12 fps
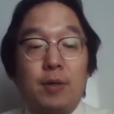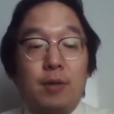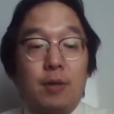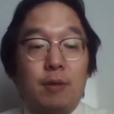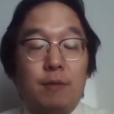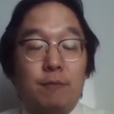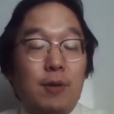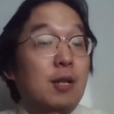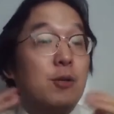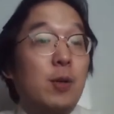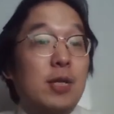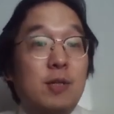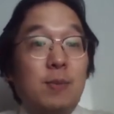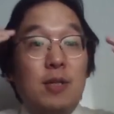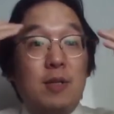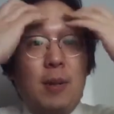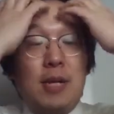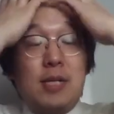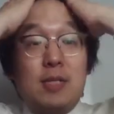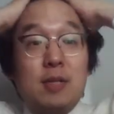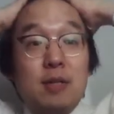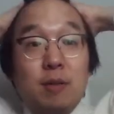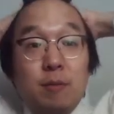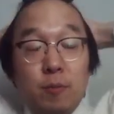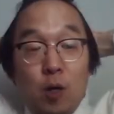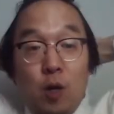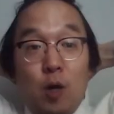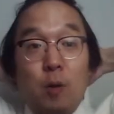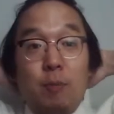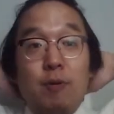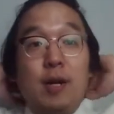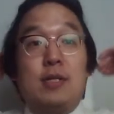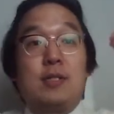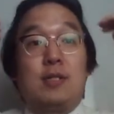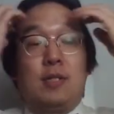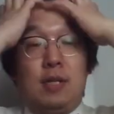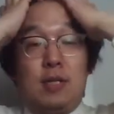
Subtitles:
value estimate based price that they